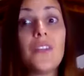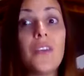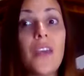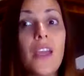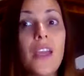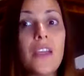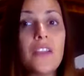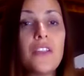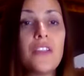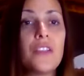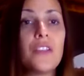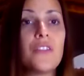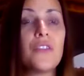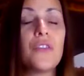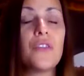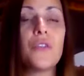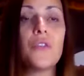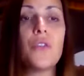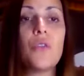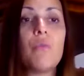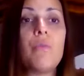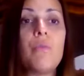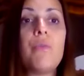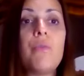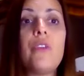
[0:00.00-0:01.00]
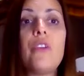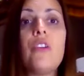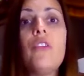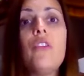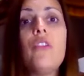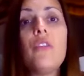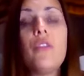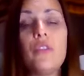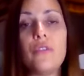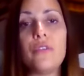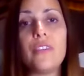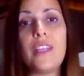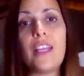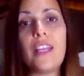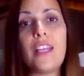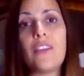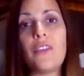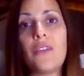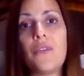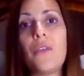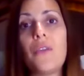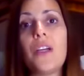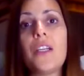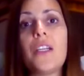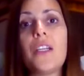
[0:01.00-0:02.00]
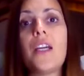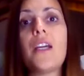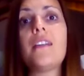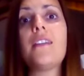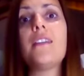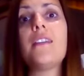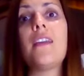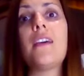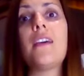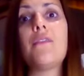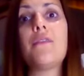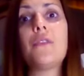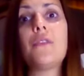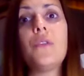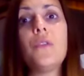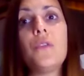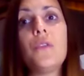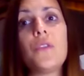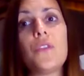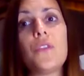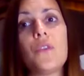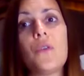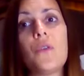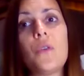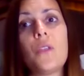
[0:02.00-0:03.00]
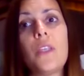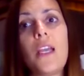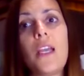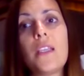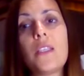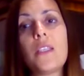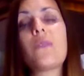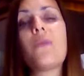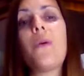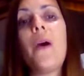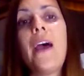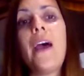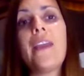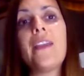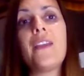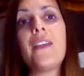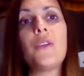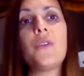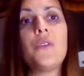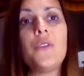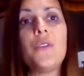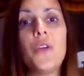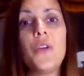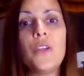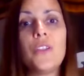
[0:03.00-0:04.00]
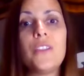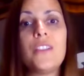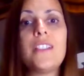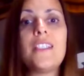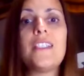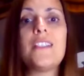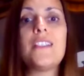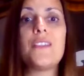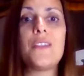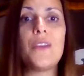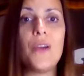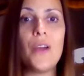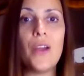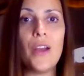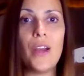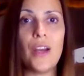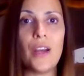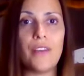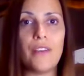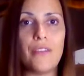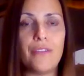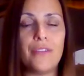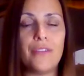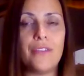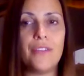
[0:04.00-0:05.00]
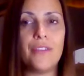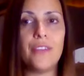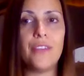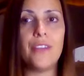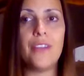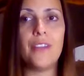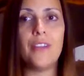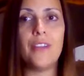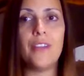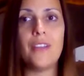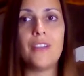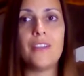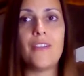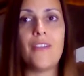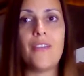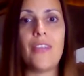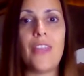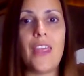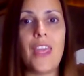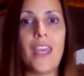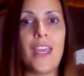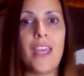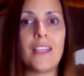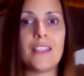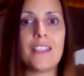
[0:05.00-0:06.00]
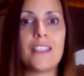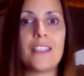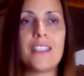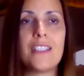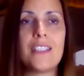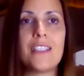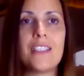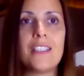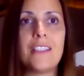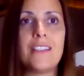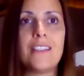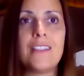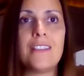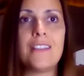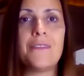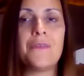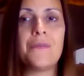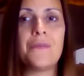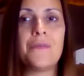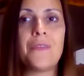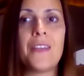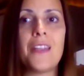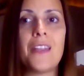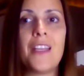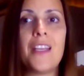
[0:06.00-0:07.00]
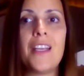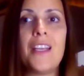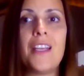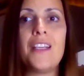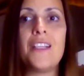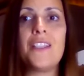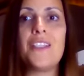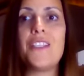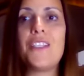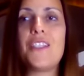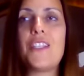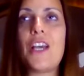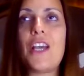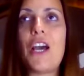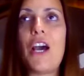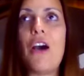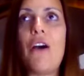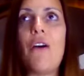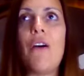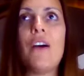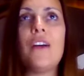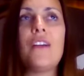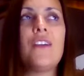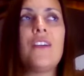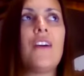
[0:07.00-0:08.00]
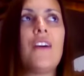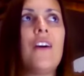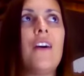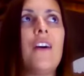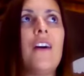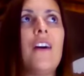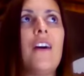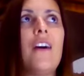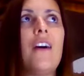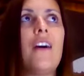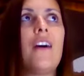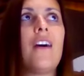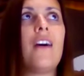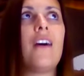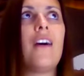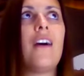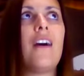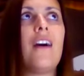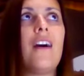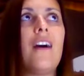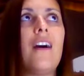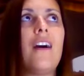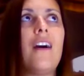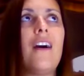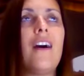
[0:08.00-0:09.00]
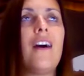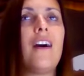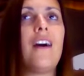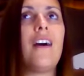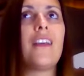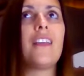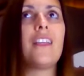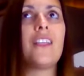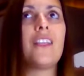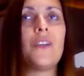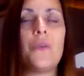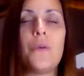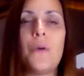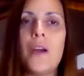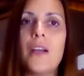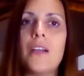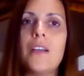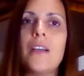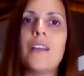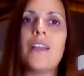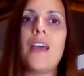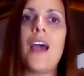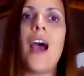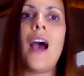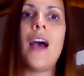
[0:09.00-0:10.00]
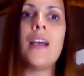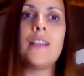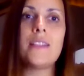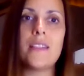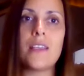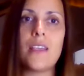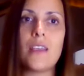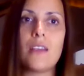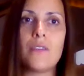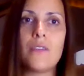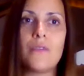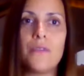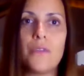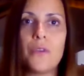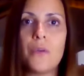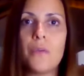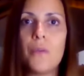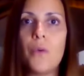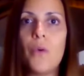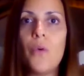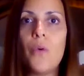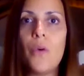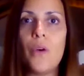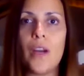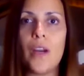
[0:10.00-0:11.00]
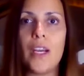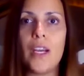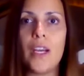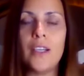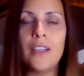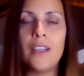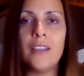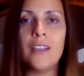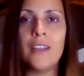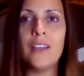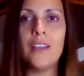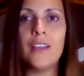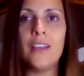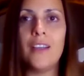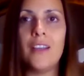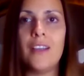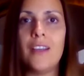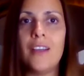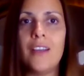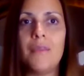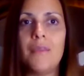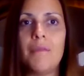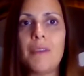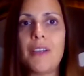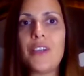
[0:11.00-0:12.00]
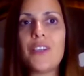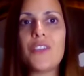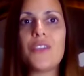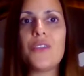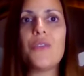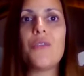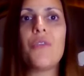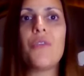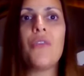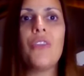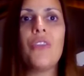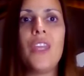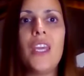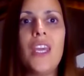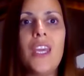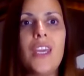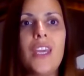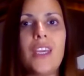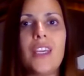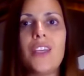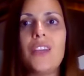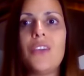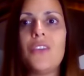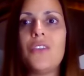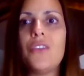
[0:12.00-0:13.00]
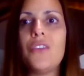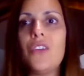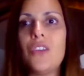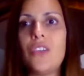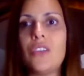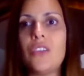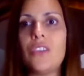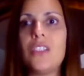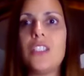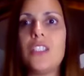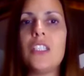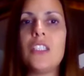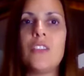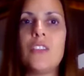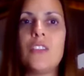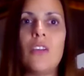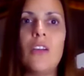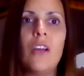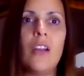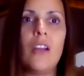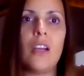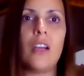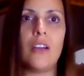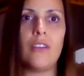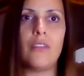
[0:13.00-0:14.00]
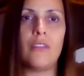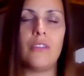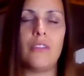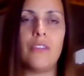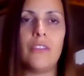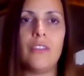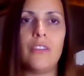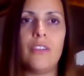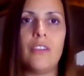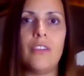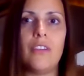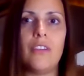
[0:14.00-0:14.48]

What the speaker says: situations to prove that you are not enough good. So that's why you don't deserve things. So you are not asking for more because you think you don't deserve.